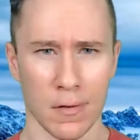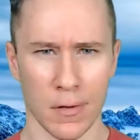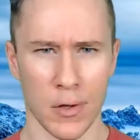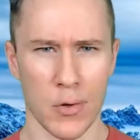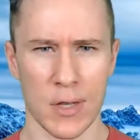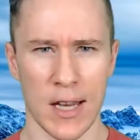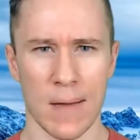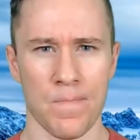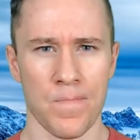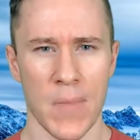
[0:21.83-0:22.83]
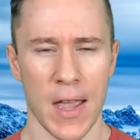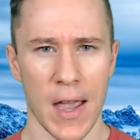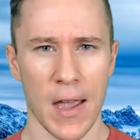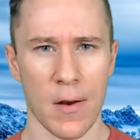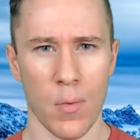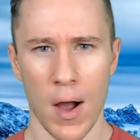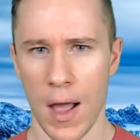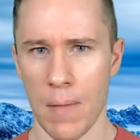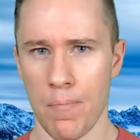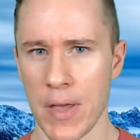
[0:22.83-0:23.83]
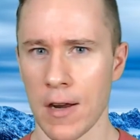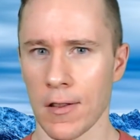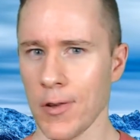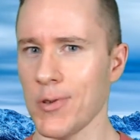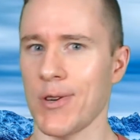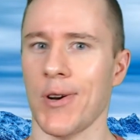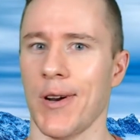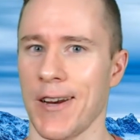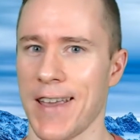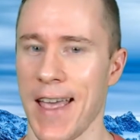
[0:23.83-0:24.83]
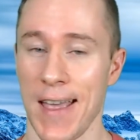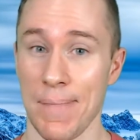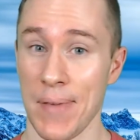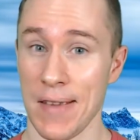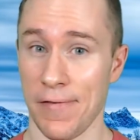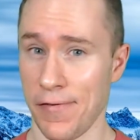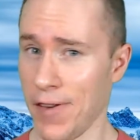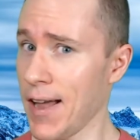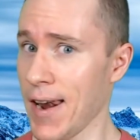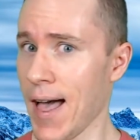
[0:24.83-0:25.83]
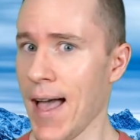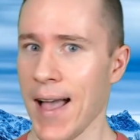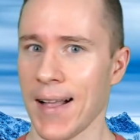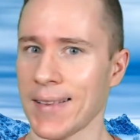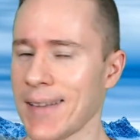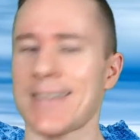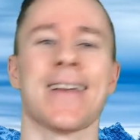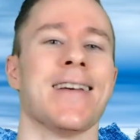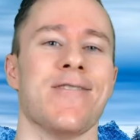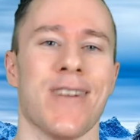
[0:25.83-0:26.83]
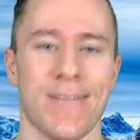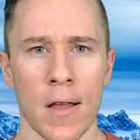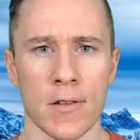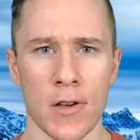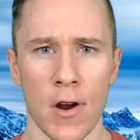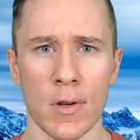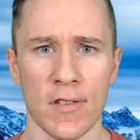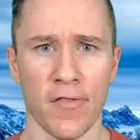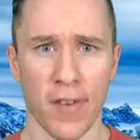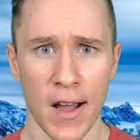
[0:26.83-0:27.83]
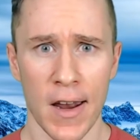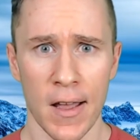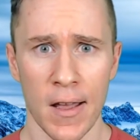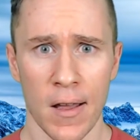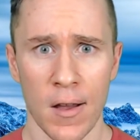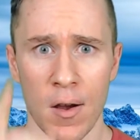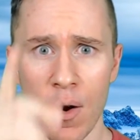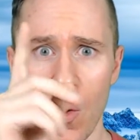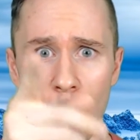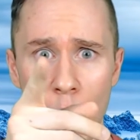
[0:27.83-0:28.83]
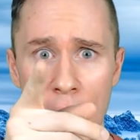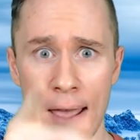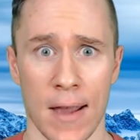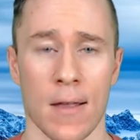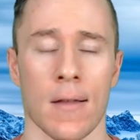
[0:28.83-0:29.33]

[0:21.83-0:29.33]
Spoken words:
losing and why being a loser can be fun. Let's get into it. So, you know what's fun? Winning.